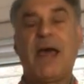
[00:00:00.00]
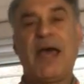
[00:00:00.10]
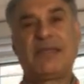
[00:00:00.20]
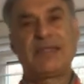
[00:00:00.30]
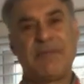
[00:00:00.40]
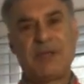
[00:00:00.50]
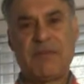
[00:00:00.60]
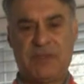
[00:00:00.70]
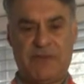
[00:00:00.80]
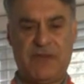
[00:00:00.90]
And
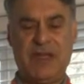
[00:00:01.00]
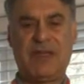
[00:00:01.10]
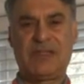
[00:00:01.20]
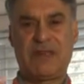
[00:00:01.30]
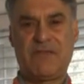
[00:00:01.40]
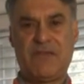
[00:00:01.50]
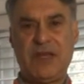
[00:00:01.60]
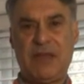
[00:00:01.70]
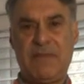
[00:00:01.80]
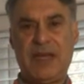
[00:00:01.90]
sometimes the fingers can
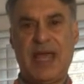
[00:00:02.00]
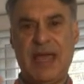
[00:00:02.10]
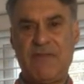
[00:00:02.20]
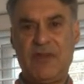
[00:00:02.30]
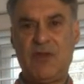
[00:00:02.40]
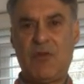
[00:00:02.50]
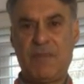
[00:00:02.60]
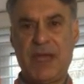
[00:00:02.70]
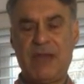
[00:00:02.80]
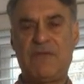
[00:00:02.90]
feel a bit heavy or
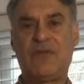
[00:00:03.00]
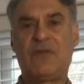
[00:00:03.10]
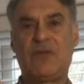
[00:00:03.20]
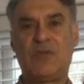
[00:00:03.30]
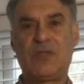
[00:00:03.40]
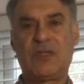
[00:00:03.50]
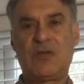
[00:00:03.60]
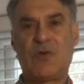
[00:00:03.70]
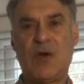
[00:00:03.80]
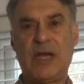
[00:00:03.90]
painful, also
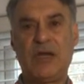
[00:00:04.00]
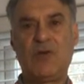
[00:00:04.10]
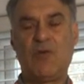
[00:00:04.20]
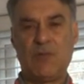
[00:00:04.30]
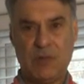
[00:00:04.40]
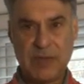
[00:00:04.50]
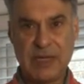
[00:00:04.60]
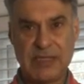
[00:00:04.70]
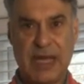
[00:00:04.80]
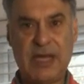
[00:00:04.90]
quite normal,
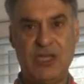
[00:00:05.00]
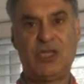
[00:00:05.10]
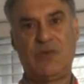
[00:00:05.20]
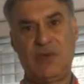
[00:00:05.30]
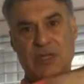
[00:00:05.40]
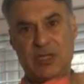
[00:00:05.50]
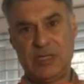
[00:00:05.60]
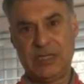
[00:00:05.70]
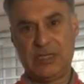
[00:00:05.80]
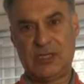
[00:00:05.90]
because energy
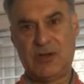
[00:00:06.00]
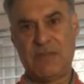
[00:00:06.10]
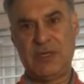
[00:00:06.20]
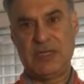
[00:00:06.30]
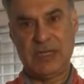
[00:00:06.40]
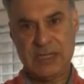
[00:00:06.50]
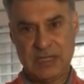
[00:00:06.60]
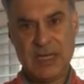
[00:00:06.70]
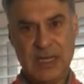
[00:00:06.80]
reaches the extremities.